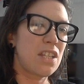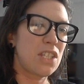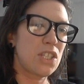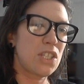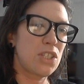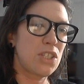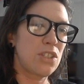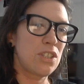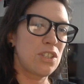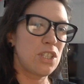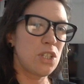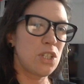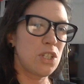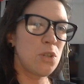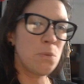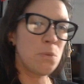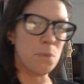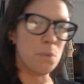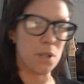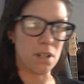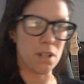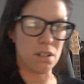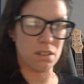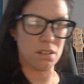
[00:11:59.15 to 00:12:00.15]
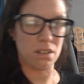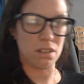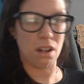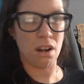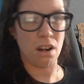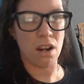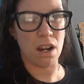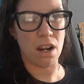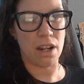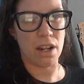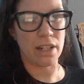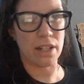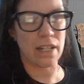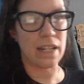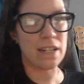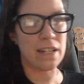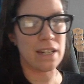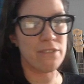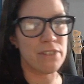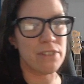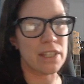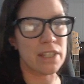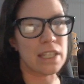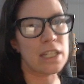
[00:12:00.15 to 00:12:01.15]
super dark, and I
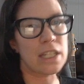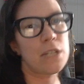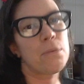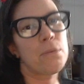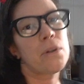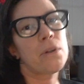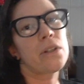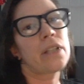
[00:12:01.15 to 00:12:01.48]
didn't even think about